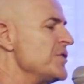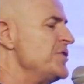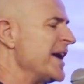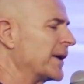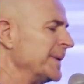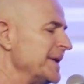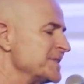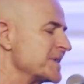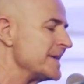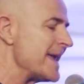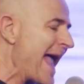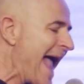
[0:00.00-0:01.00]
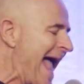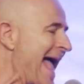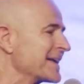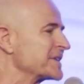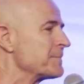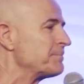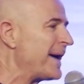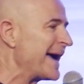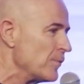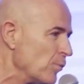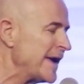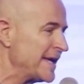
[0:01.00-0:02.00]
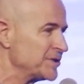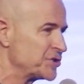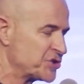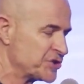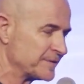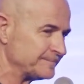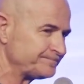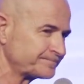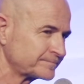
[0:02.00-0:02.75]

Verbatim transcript: there is an act by which